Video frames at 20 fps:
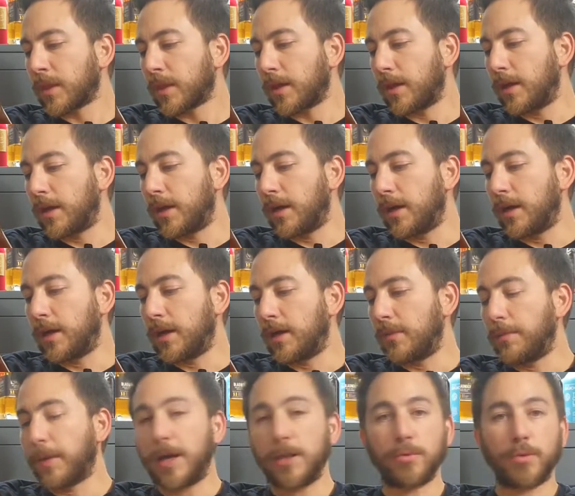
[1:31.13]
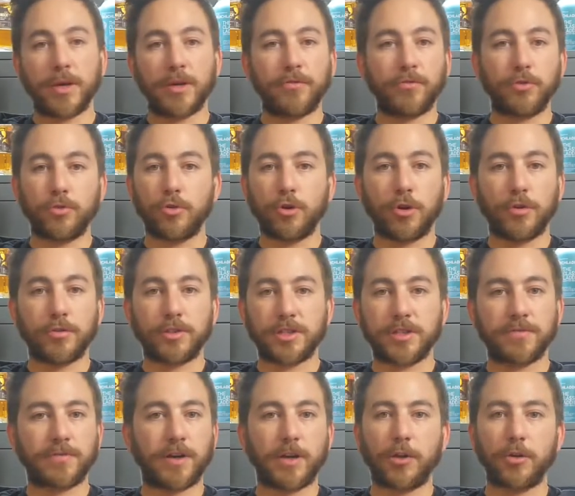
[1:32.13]
By the way, if you don't,
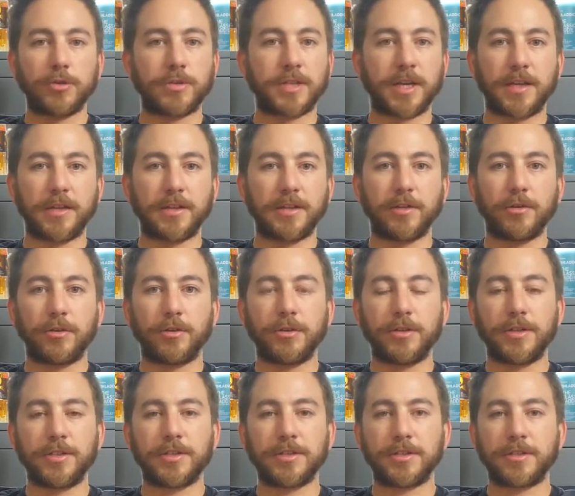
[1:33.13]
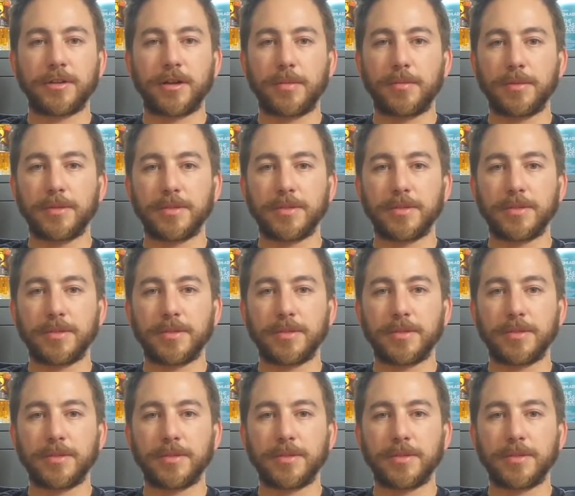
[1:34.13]
just follow Sandy on Instagram.